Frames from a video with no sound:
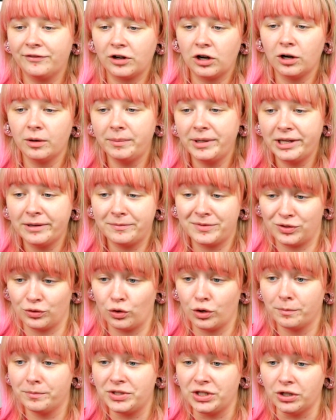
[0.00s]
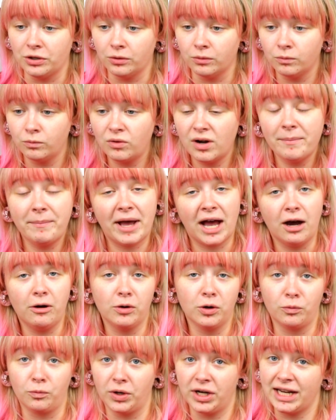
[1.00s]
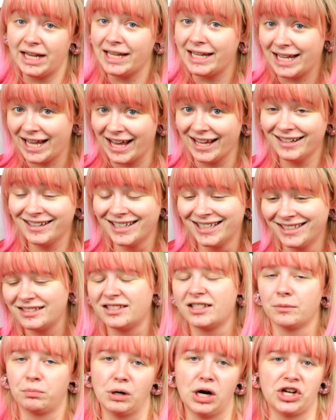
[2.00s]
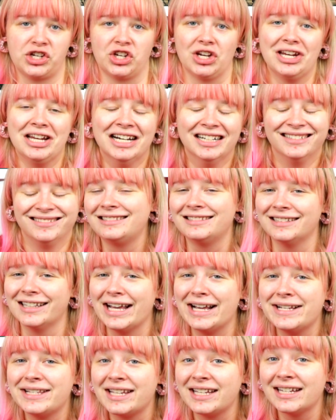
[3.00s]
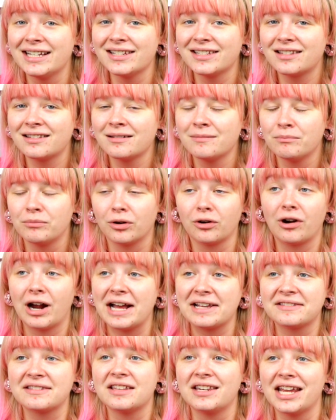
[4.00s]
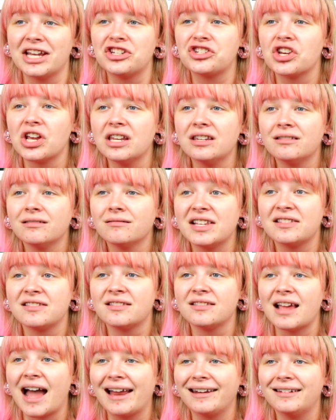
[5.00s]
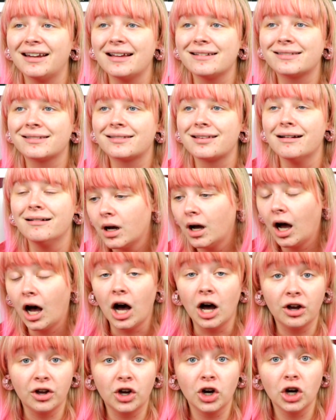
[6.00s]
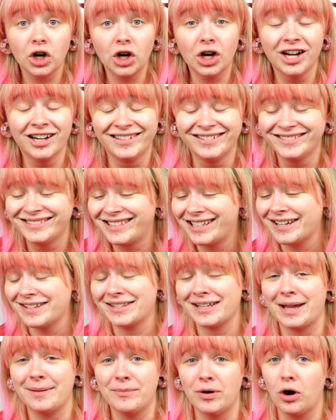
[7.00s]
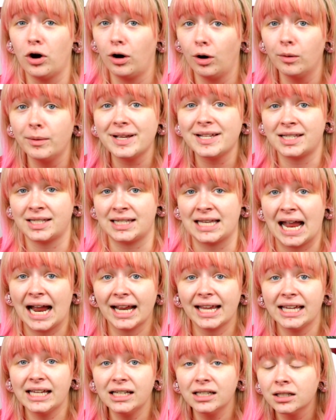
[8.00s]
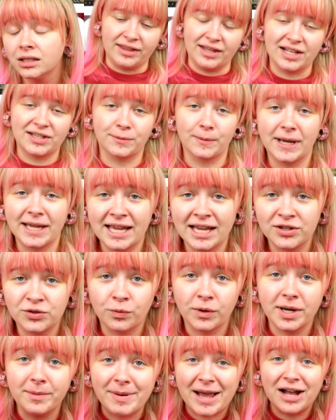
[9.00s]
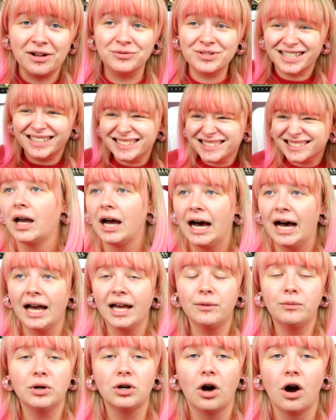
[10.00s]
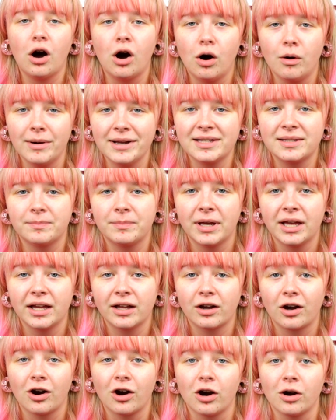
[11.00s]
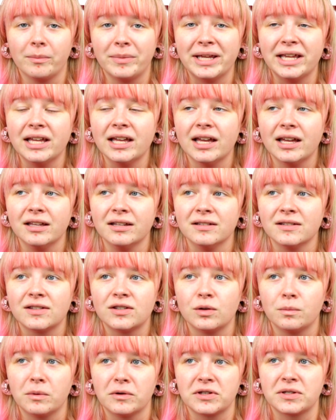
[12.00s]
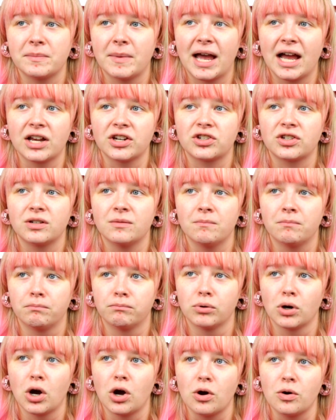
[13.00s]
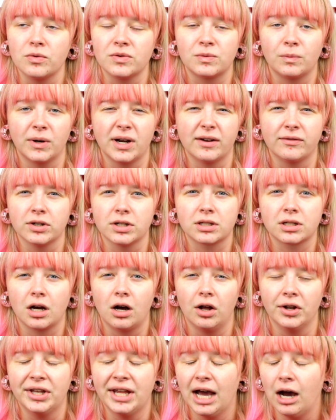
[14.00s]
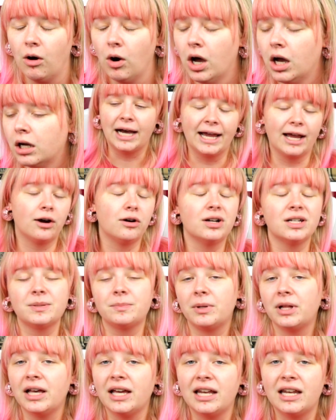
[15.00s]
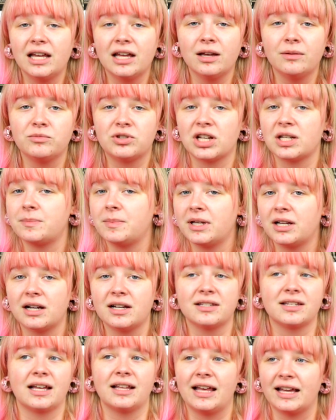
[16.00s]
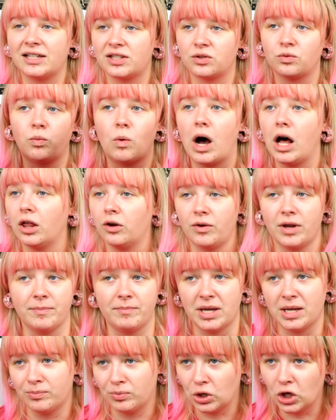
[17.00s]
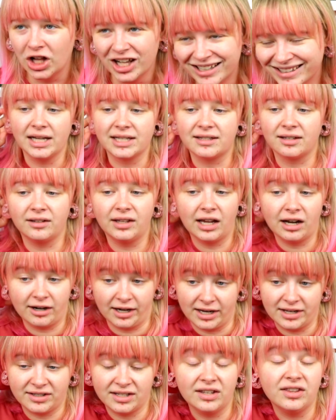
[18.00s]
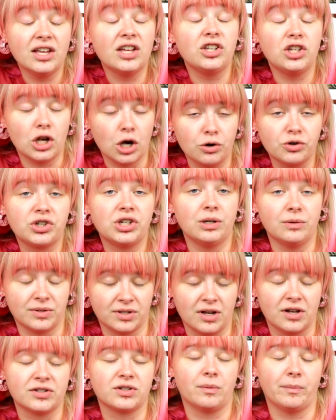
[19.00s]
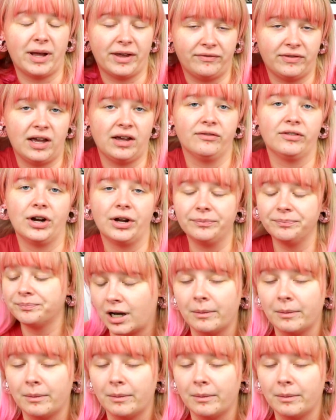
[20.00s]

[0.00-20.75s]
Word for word: Kirby absorbed you, what power would he get? Depression, laziness, procrastination, sadness, hunger, because I'm always snacking, and that's why I gained 20 pounds. I would always pick Kirby in Super Smash Bros, whatever it's called now. I always played him just because I like swallowing people. It's hilarious. And then Yoshi was also my favorite.